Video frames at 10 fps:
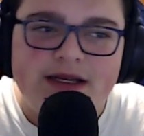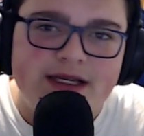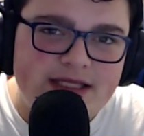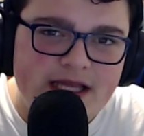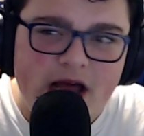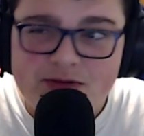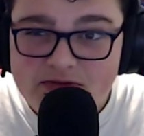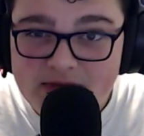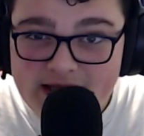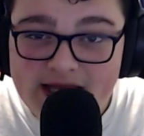because it
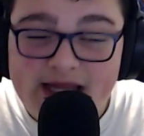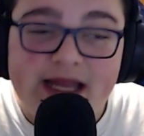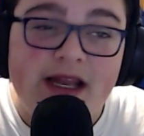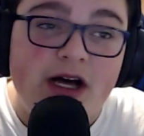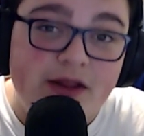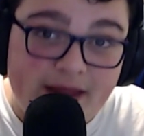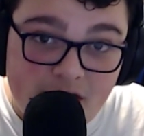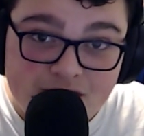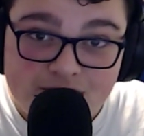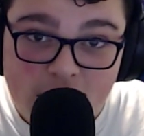helps me and, and that
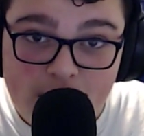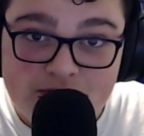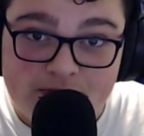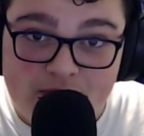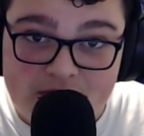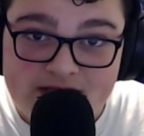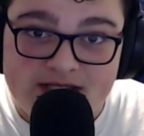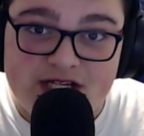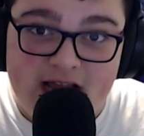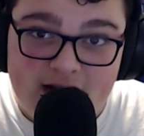also helps supports
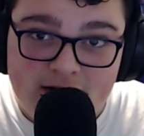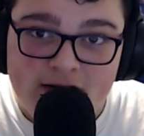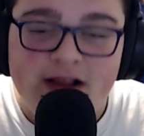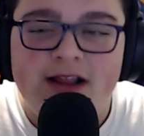the channel,